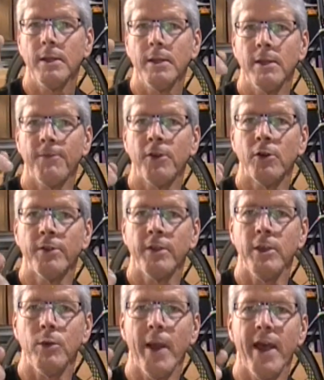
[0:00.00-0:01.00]
If you're in
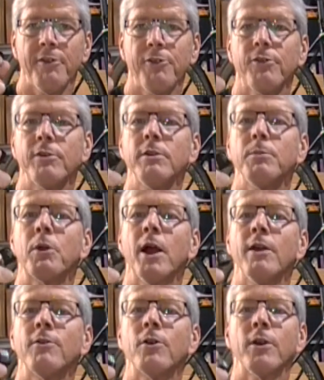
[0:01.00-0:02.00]
the US, you
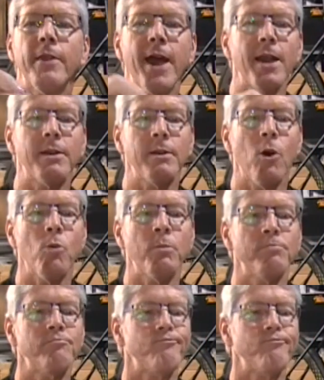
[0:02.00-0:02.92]
probably heard of that, home,